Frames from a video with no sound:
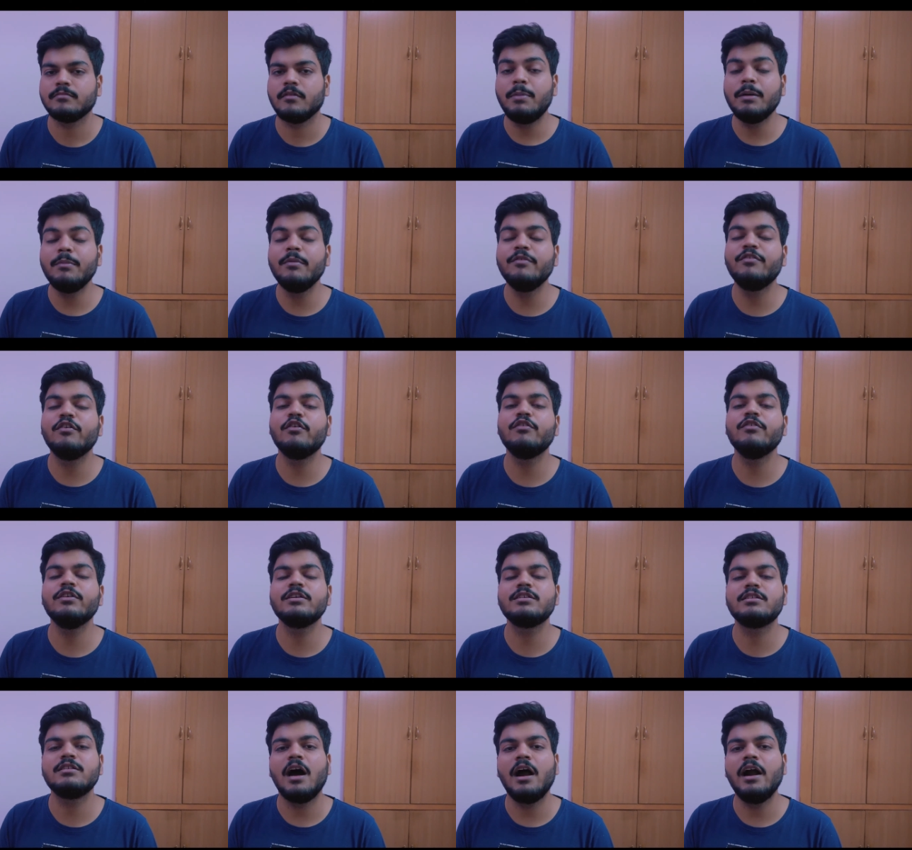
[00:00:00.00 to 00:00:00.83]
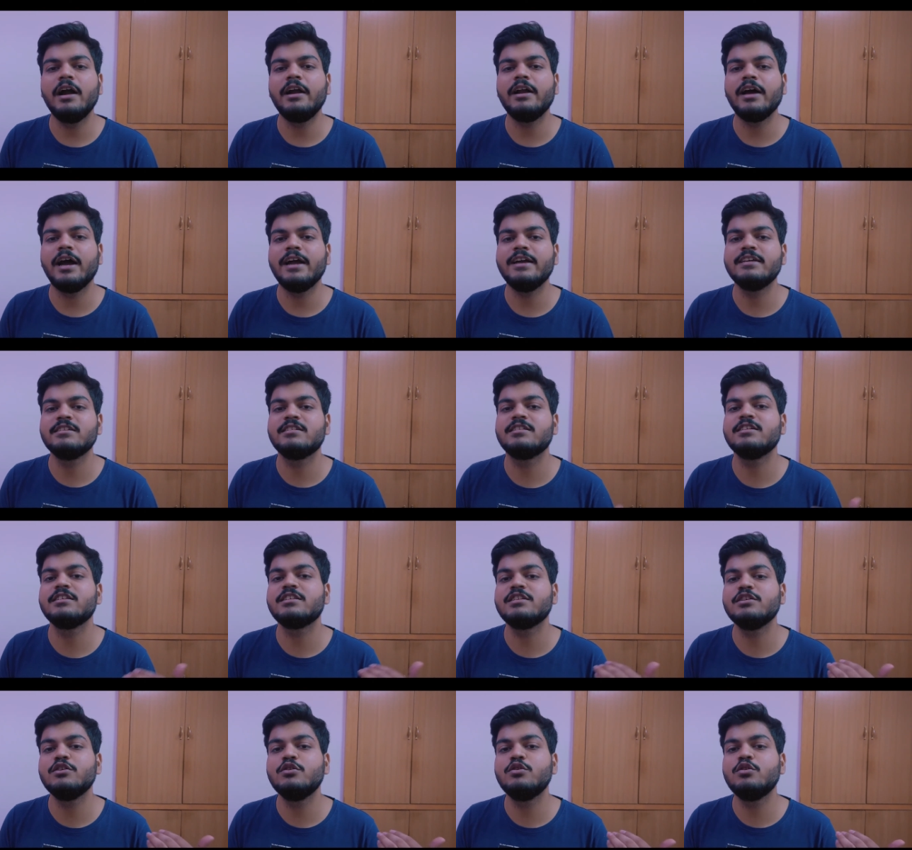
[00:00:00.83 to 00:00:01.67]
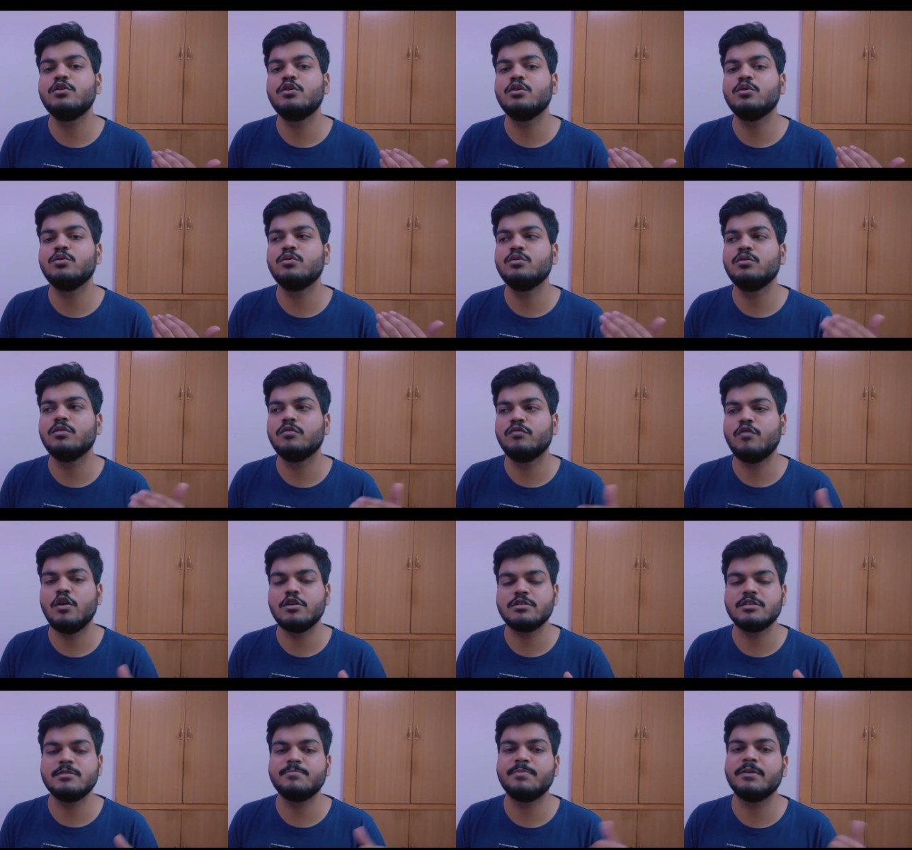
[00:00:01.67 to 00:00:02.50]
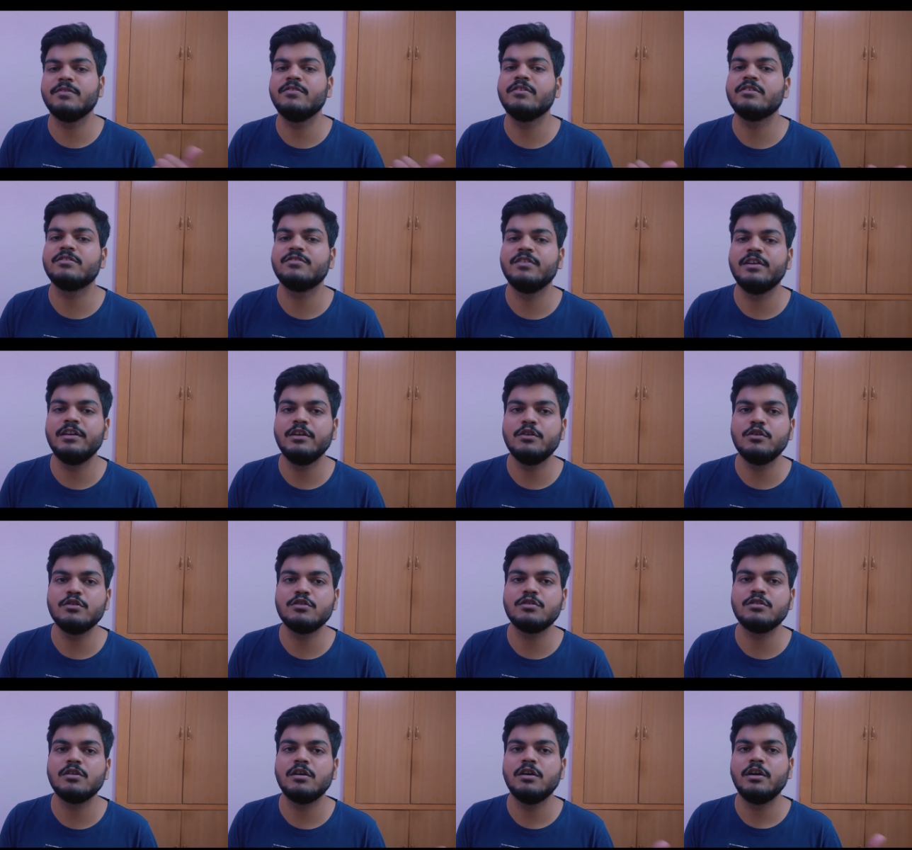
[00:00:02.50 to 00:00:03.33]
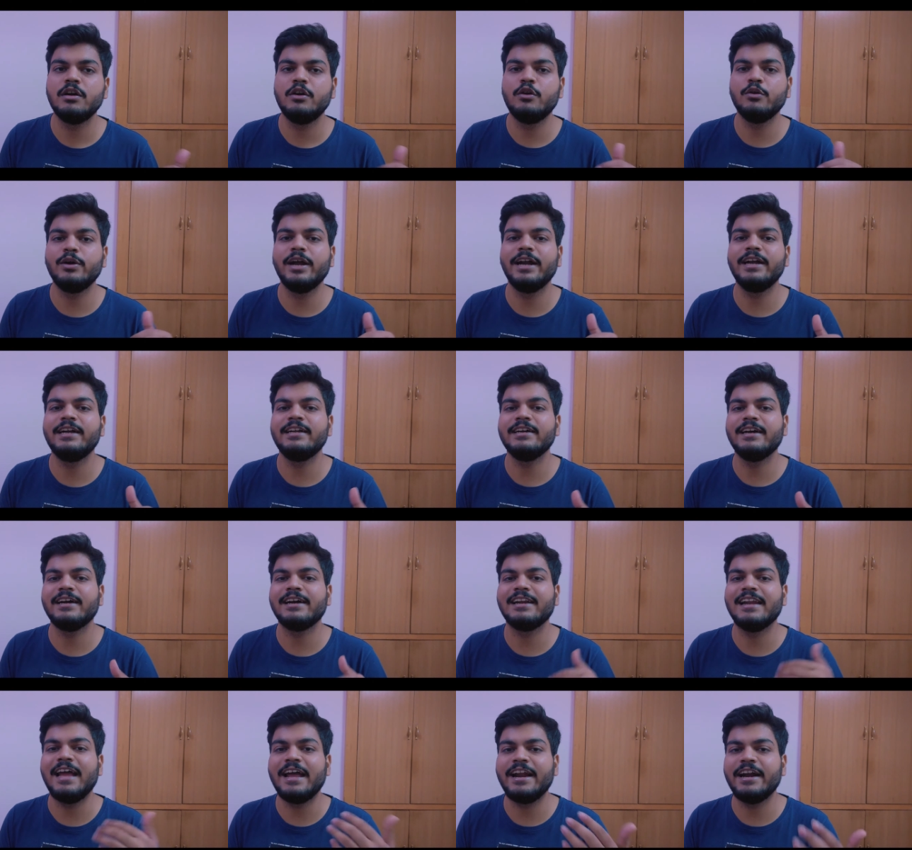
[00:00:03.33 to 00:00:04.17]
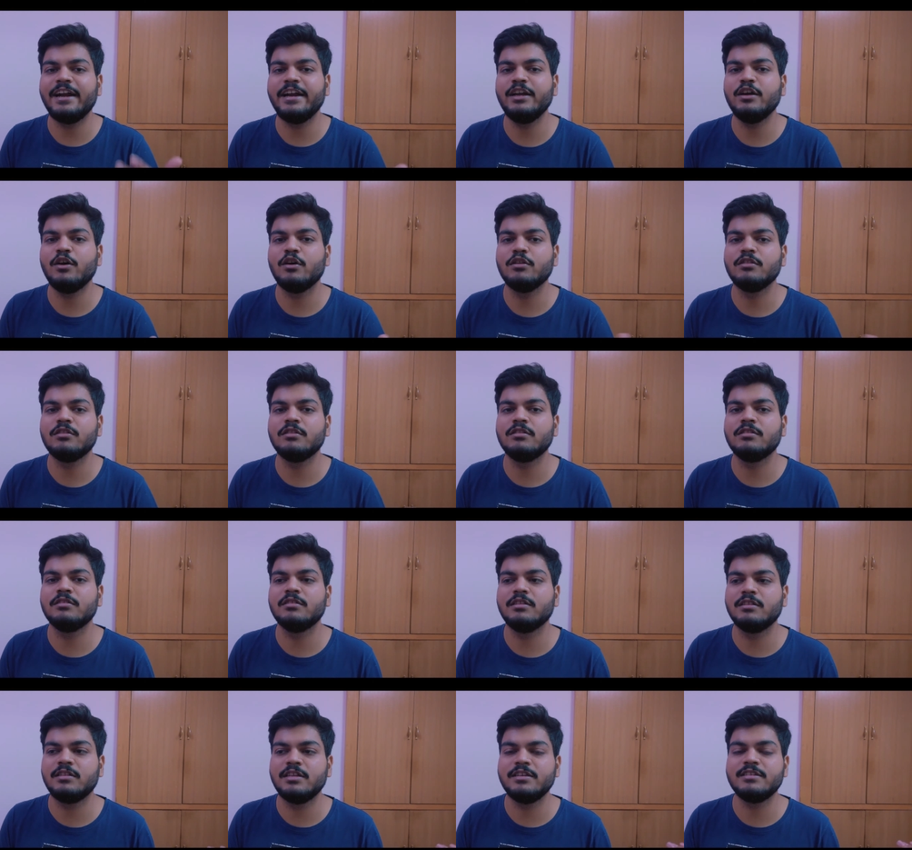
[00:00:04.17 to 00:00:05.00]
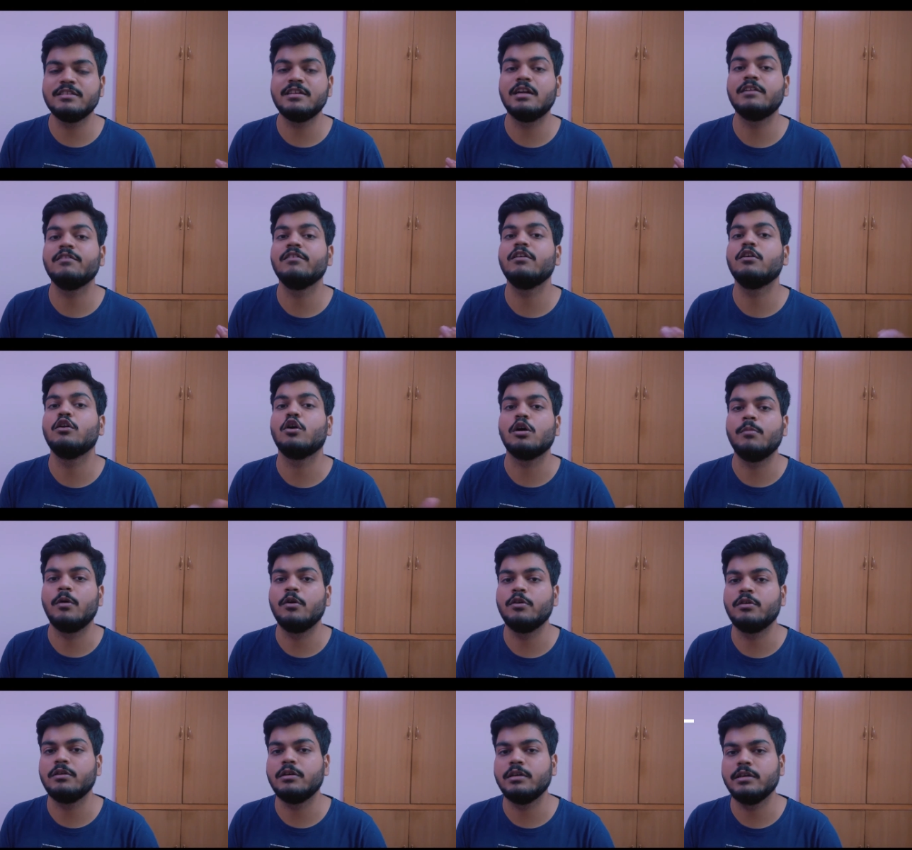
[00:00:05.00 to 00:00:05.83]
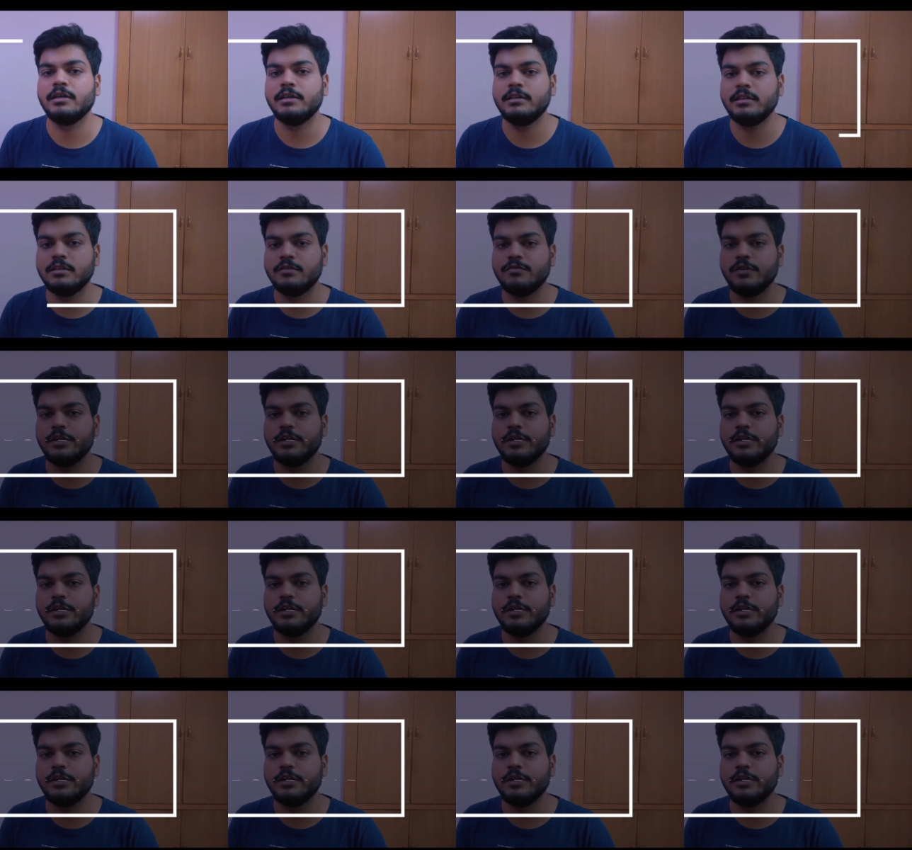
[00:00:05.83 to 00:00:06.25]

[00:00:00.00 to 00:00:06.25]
But before we start, I insist you to watch the previous videos to get a clarity on the things that we talk about in this